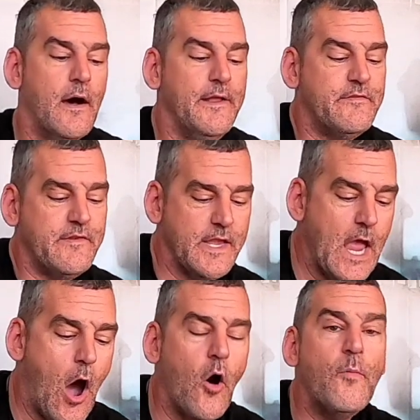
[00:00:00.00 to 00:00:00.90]
It's the
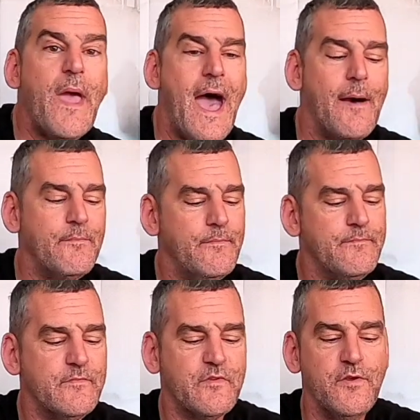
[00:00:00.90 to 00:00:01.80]
Home app.
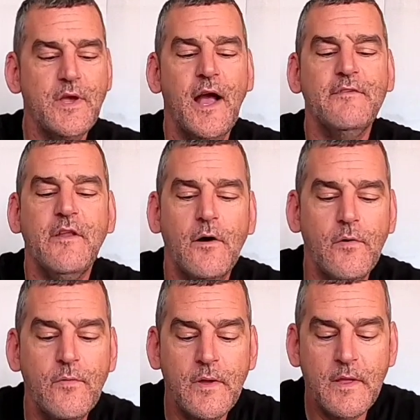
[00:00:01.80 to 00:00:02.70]
So you guys
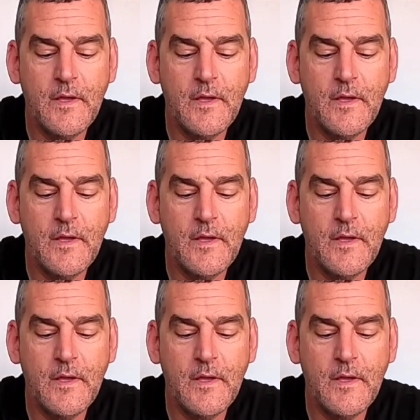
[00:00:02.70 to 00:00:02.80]
know